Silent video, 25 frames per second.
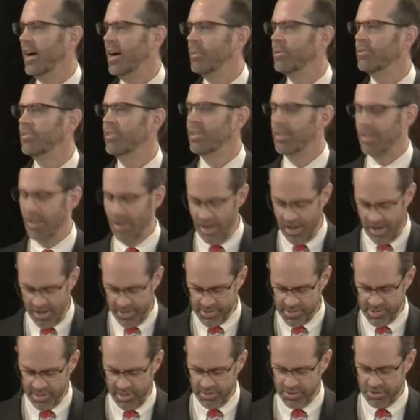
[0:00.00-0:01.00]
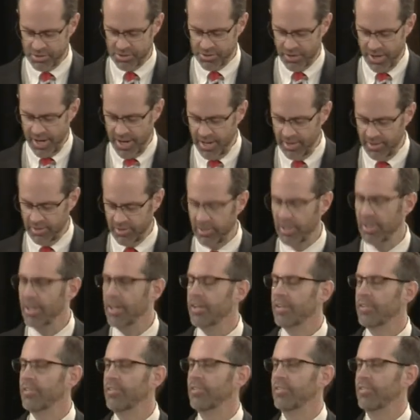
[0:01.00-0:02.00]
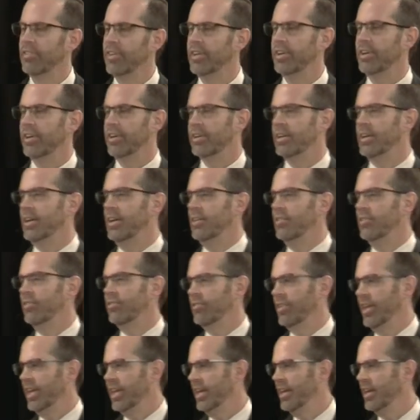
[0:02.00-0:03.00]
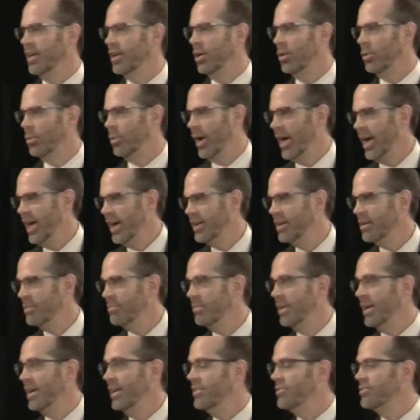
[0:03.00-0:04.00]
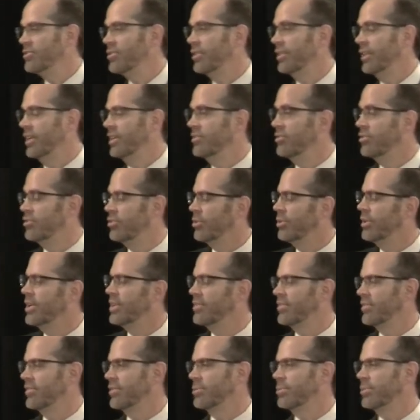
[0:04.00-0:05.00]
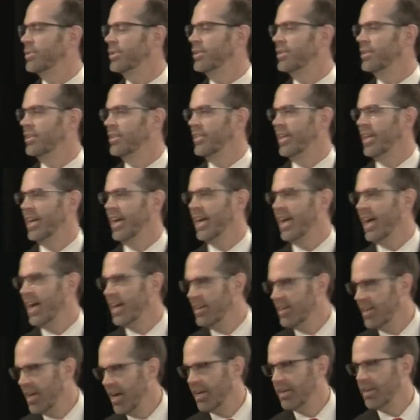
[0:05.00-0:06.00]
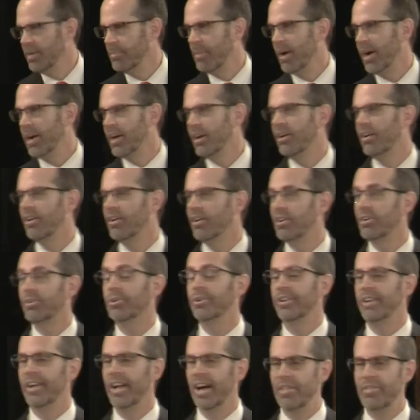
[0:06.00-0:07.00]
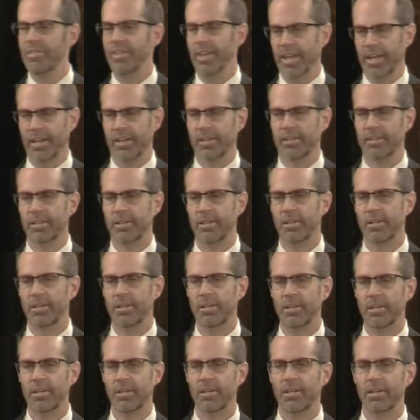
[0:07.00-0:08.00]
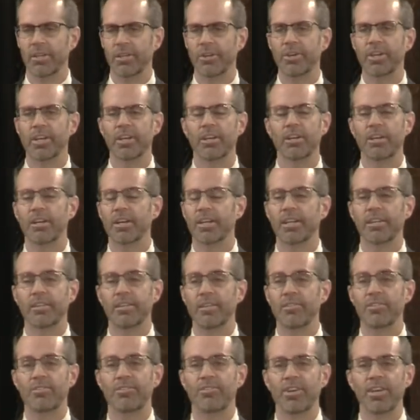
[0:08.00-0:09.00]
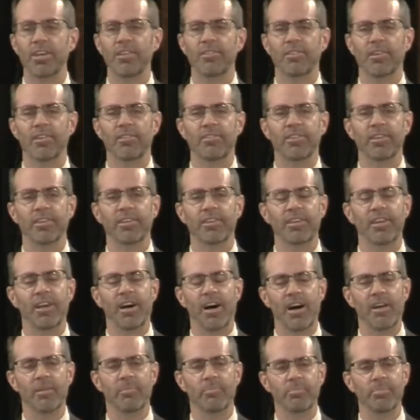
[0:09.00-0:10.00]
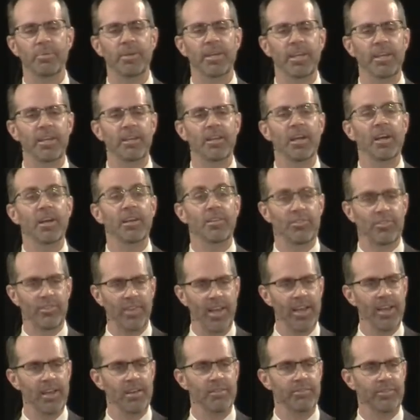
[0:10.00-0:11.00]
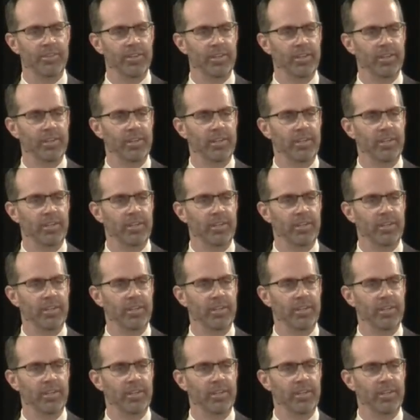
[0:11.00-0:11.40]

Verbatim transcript: I was a lost, estranged sinner, singing away in a manger and joy to the world that I had none in my heart or nothing. You can look at this Jesus and not be saved.